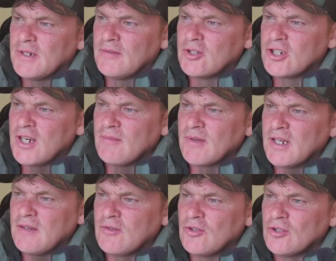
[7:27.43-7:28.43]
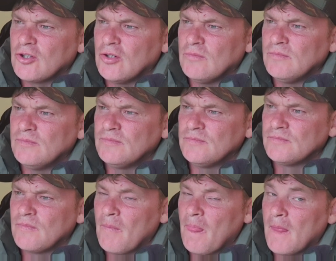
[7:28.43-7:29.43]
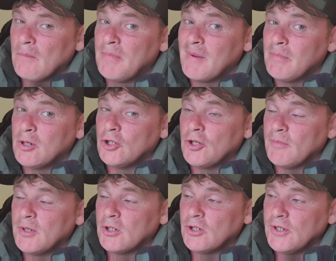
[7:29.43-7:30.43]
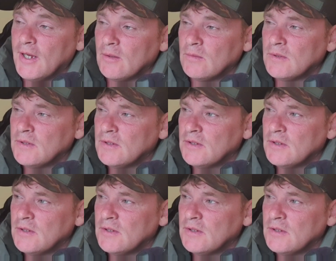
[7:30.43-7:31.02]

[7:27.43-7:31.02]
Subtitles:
Bit of a shame Keith couldn't come. Bit bored on my own now.